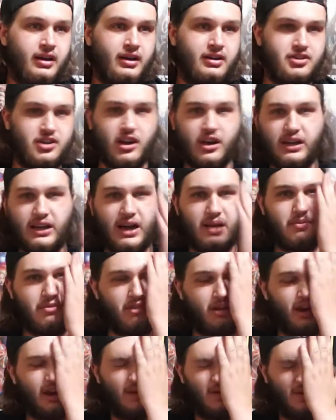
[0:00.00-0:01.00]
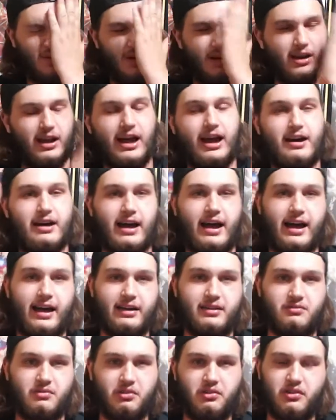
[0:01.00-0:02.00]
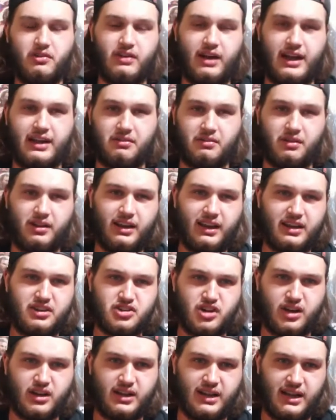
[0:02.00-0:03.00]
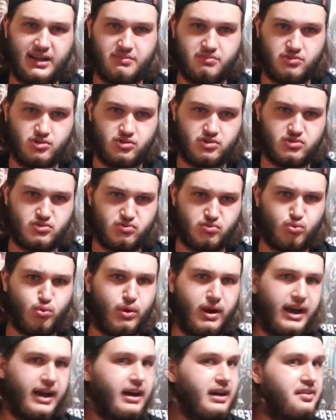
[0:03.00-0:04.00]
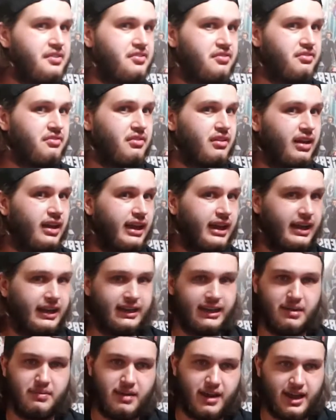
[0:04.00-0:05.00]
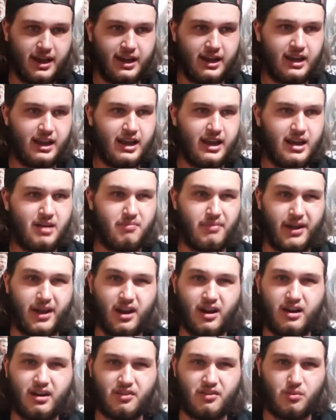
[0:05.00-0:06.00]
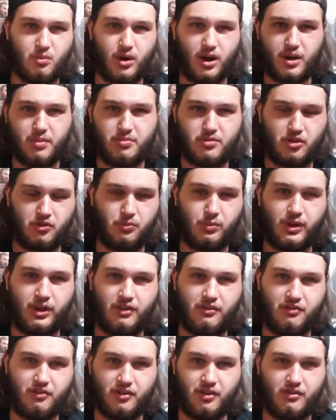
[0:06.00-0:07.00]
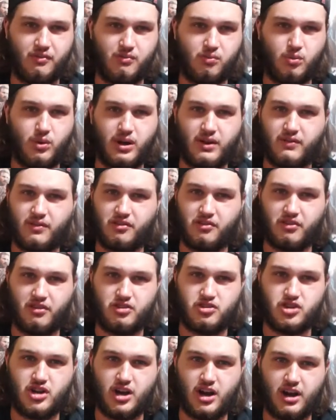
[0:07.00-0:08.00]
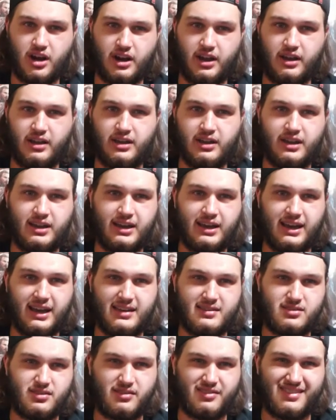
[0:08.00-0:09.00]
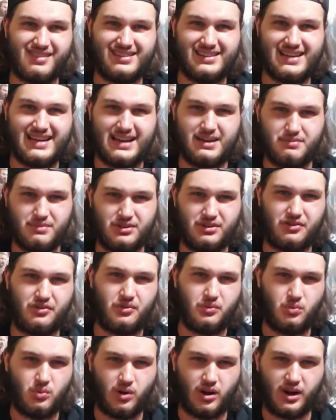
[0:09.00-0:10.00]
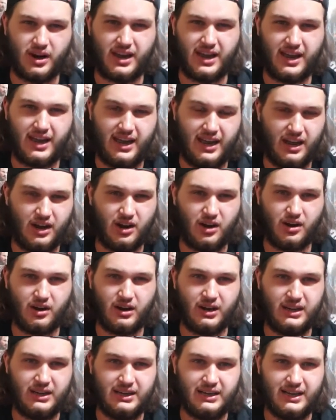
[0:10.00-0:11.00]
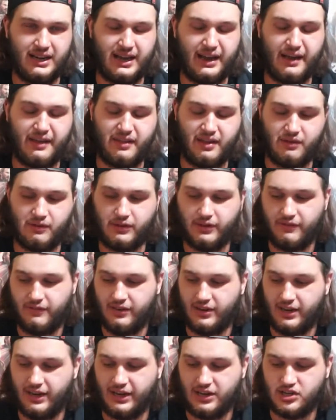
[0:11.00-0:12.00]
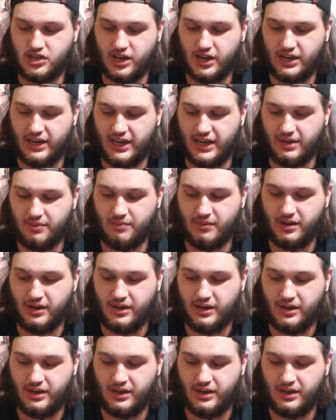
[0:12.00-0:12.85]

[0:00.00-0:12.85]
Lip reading: cherry lime's the next one. I really like cherry lime drinks, like a lemonade, but here it doesn't work just because of whatever's in the cherry and just the lime. It doesn't work here. I really feel like cherry lime